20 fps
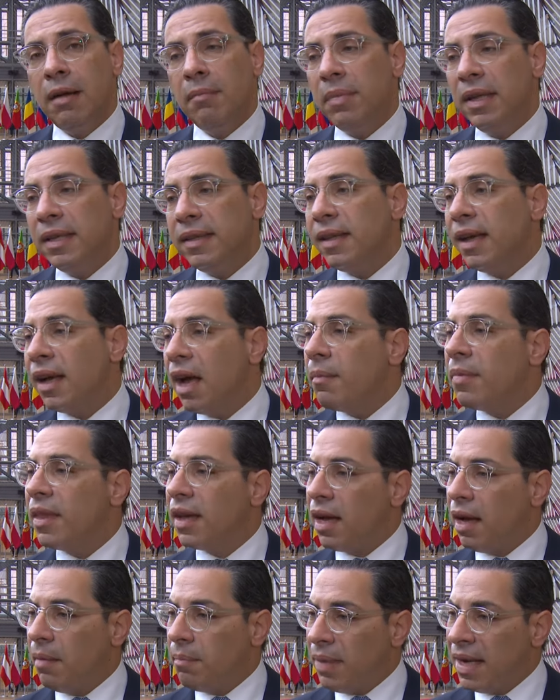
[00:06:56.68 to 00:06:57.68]
building up the
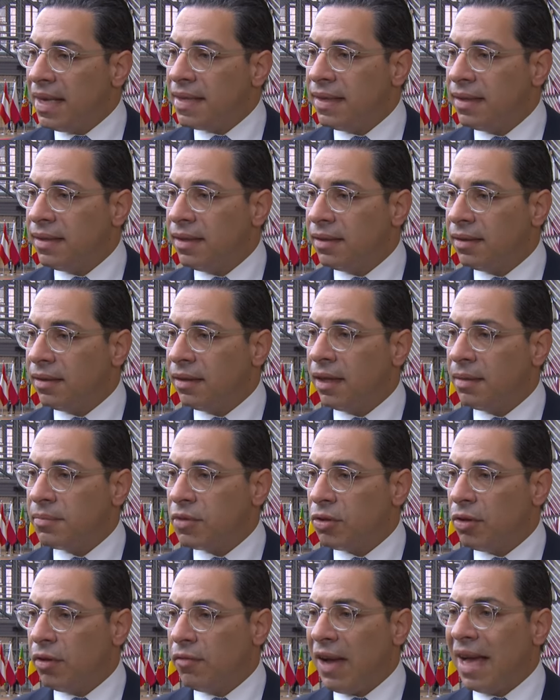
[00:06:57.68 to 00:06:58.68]
capacity in
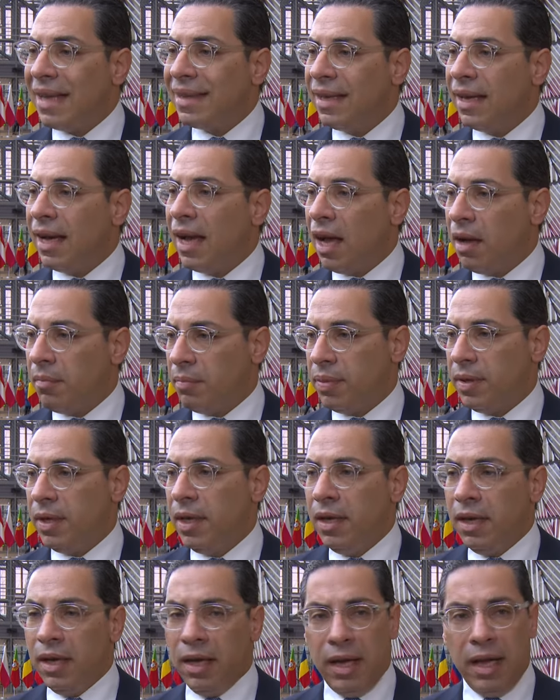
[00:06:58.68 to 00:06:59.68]
terms of adding up
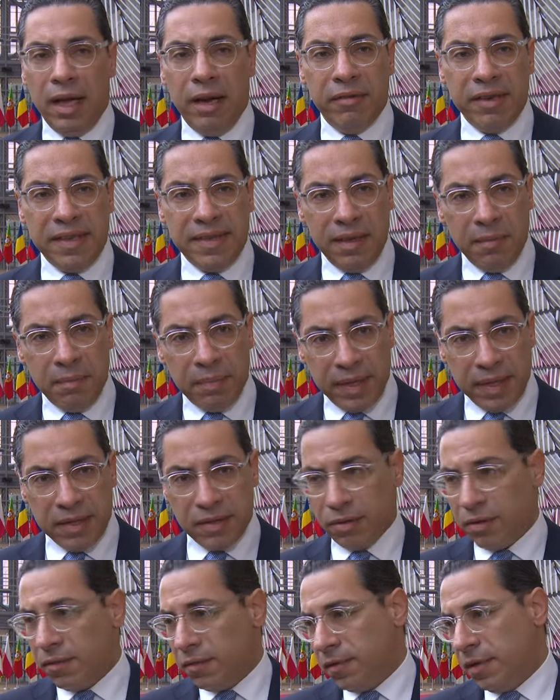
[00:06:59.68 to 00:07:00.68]

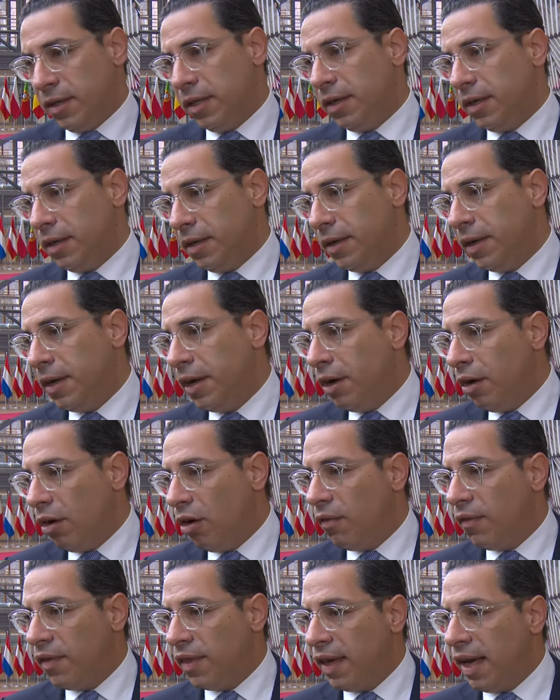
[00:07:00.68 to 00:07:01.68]
recipients
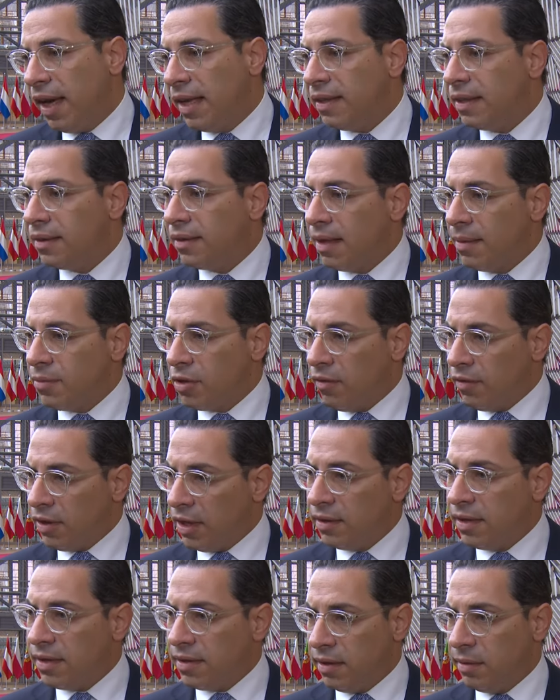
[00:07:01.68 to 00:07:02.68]
of the aid in terms of
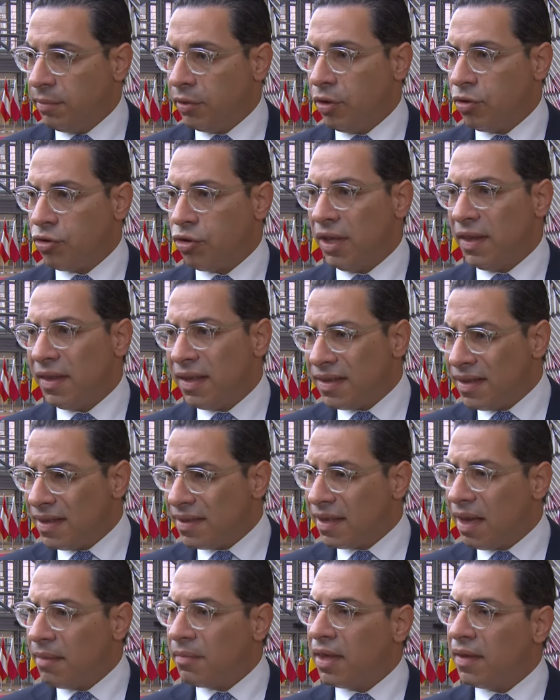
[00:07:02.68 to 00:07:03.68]
the distribution. And this is
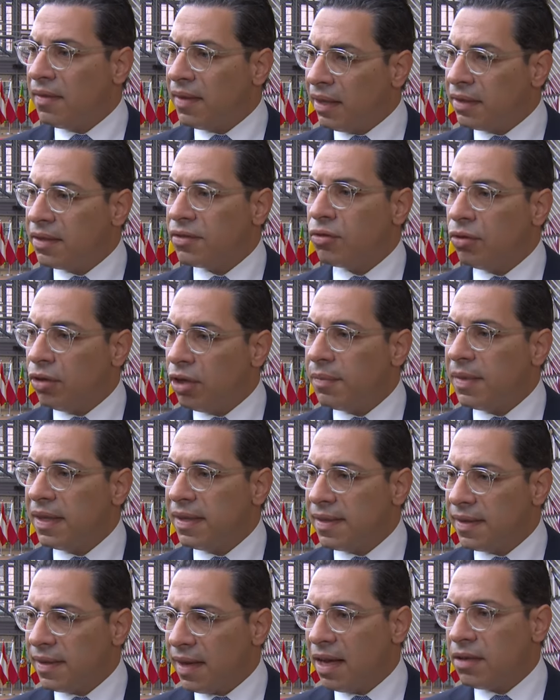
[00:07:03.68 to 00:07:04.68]
something that is going to be
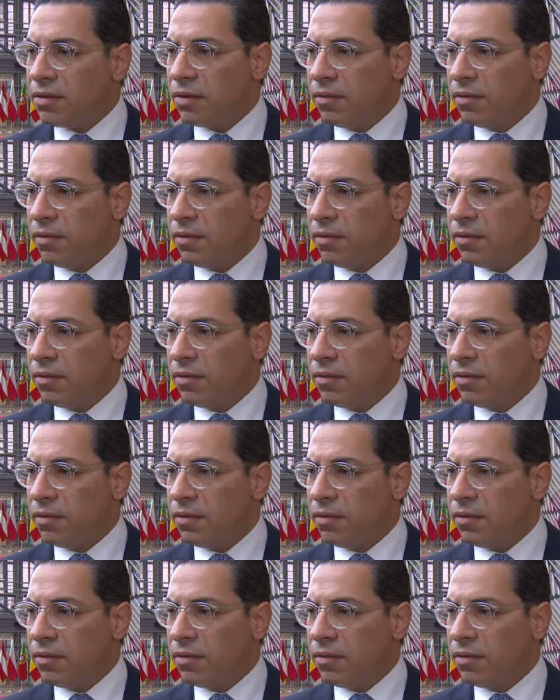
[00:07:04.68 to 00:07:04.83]
discussed,